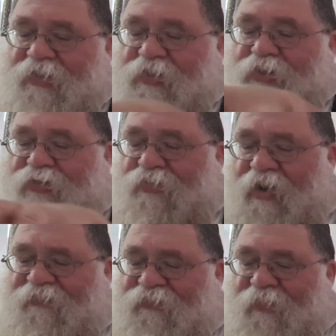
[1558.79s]
the
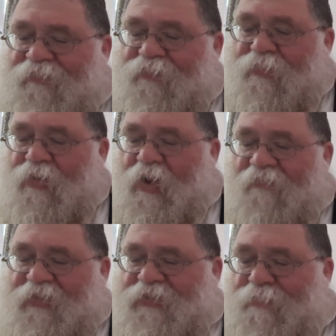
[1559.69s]
trough
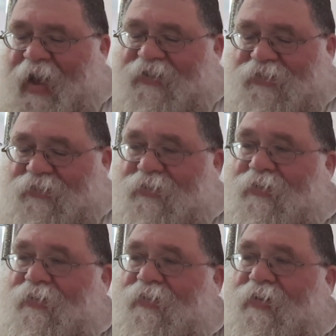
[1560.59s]
of its master.